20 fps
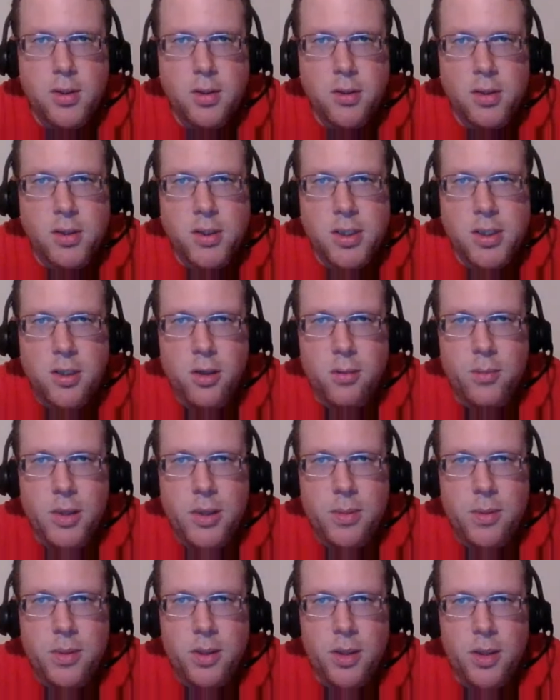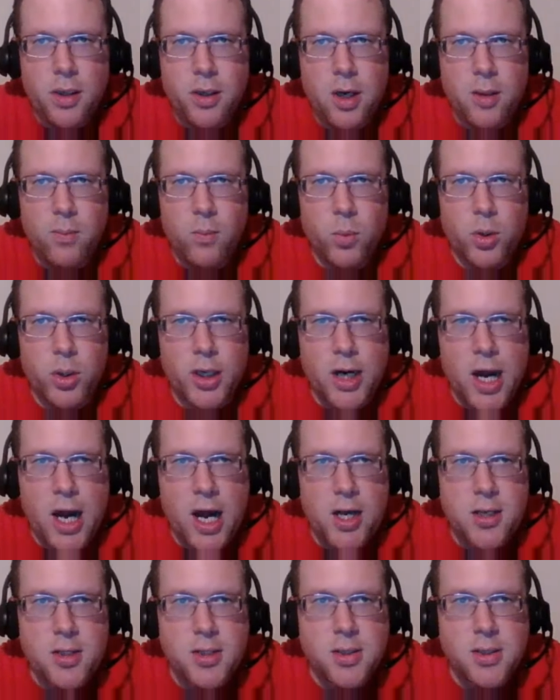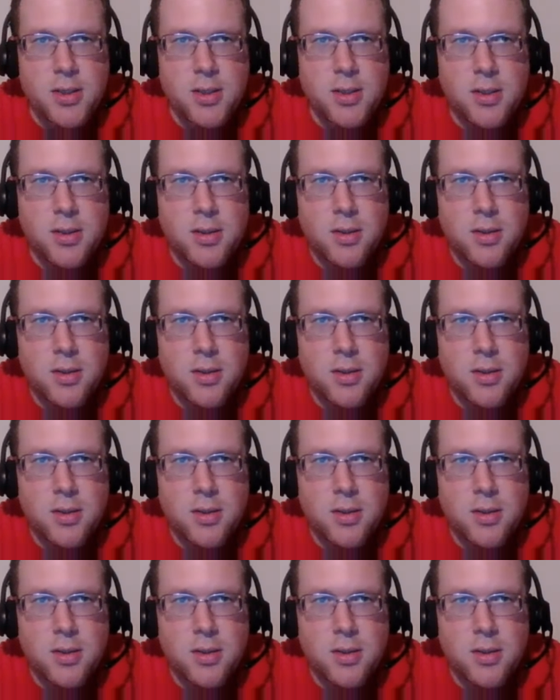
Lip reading: let's hit on maybe a couple more guys.